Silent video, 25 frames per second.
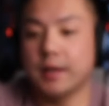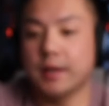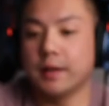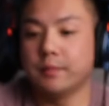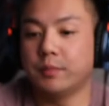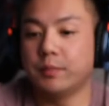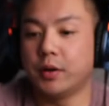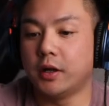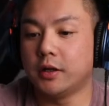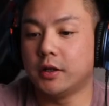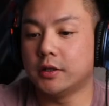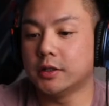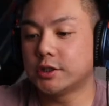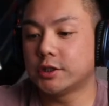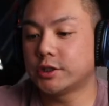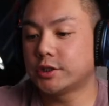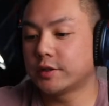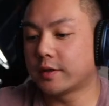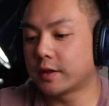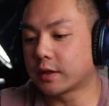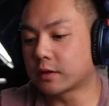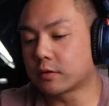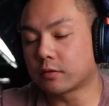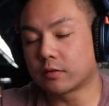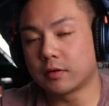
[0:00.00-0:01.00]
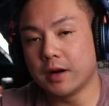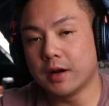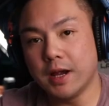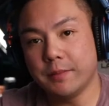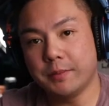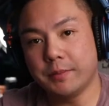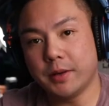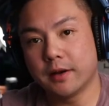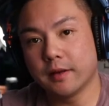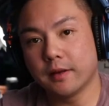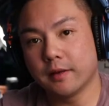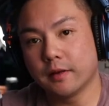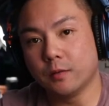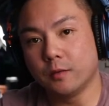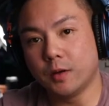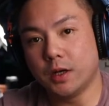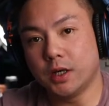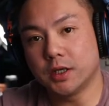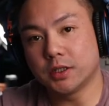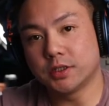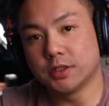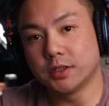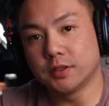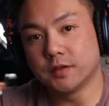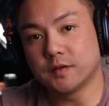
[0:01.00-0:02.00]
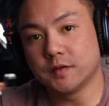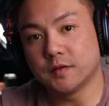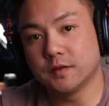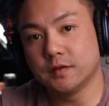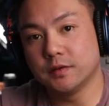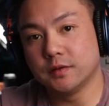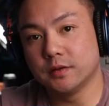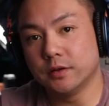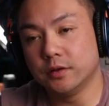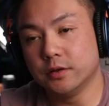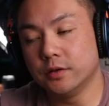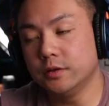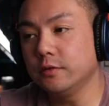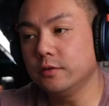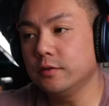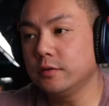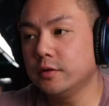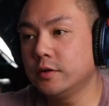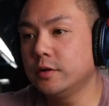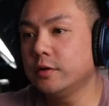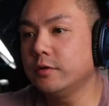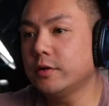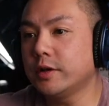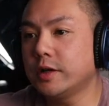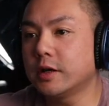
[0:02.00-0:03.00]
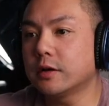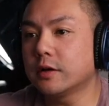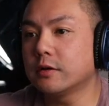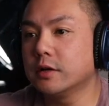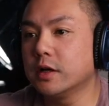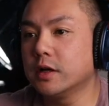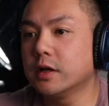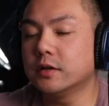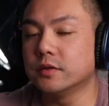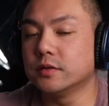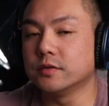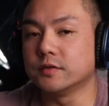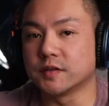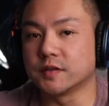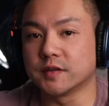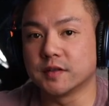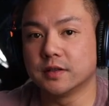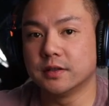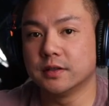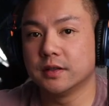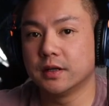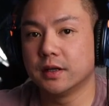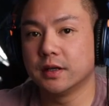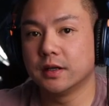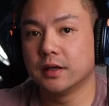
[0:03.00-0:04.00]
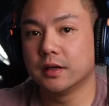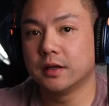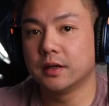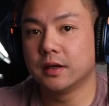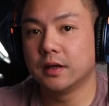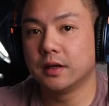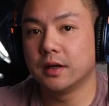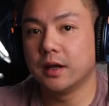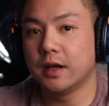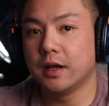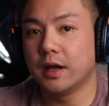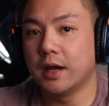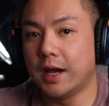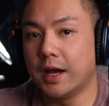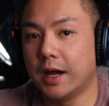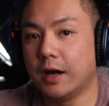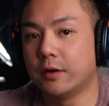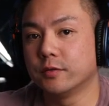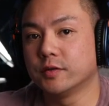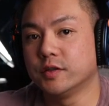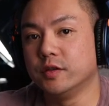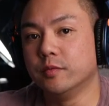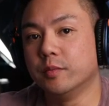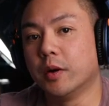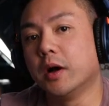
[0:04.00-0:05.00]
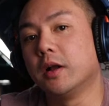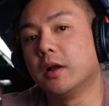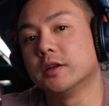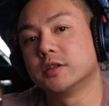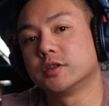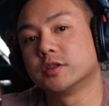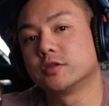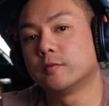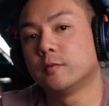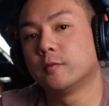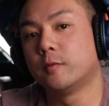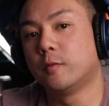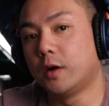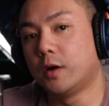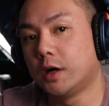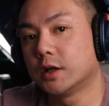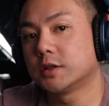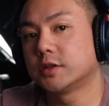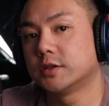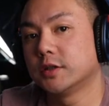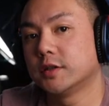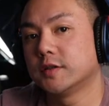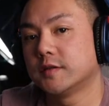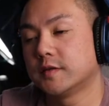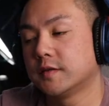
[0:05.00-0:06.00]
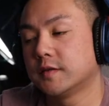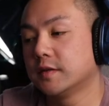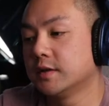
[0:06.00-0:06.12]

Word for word: polished the crap out of the washers. Who who here knows how to polish washers?